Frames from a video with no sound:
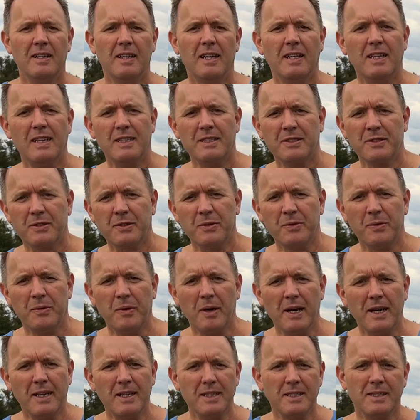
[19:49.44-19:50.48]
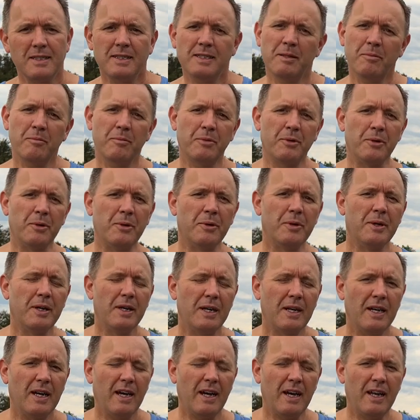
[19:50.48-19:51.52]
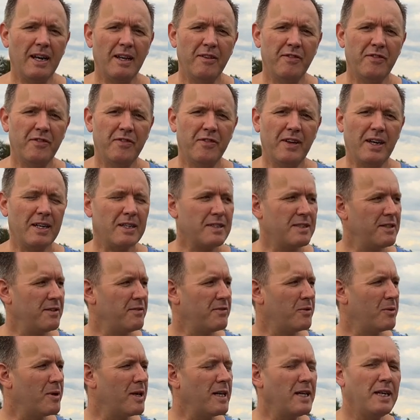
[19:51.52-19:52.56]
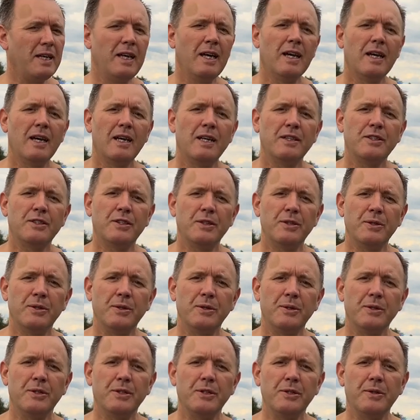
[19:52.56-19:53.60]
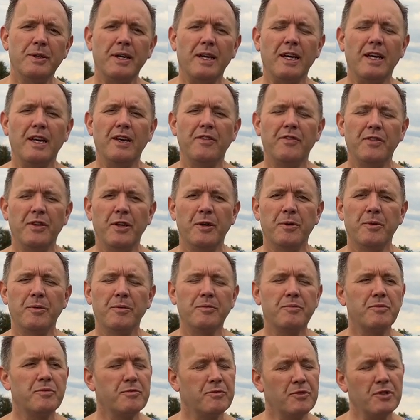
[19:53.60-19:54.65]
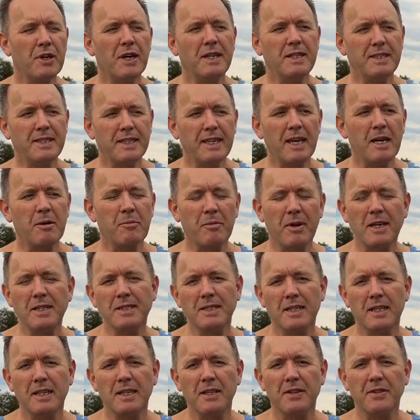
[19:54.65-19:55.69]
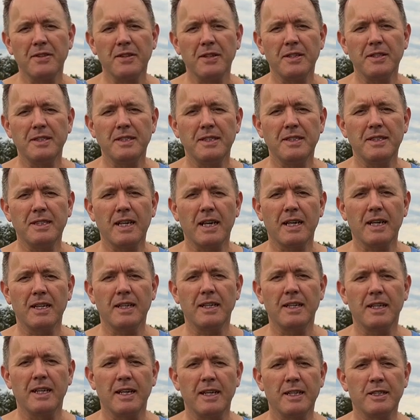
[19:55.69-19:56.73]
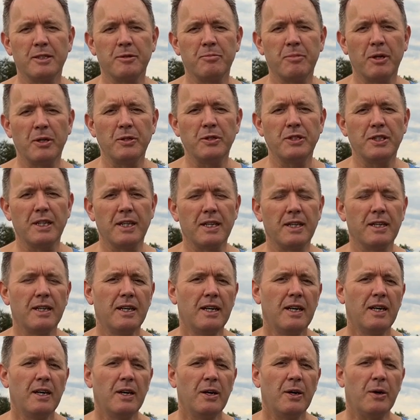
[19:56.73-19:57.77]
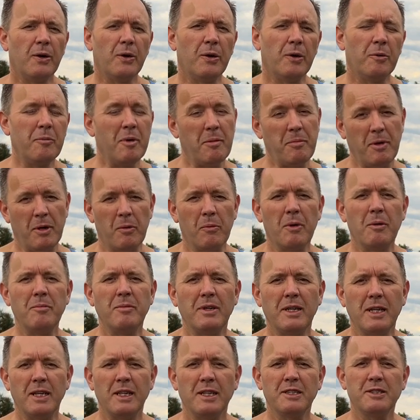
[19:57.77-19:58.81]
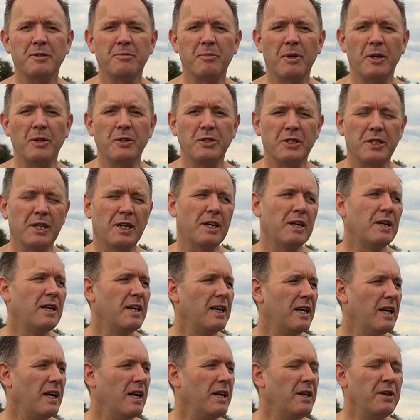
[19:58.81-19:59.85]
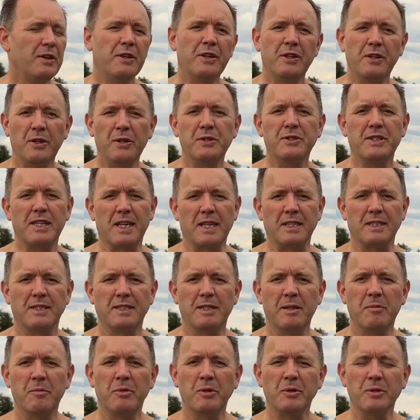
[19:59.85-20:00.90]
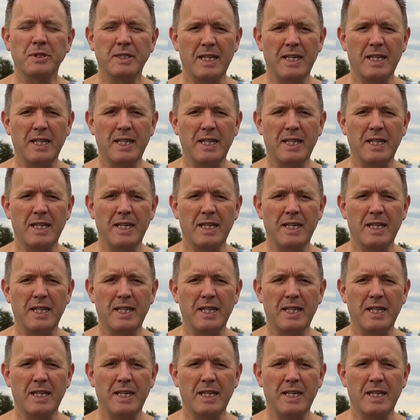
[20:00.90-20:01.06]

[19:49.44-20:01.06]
Now that's quite a simple and effective way to do it. If you're trying to get basically a 30 second exposure or maybe a 1 minute exposure, and you can use that simple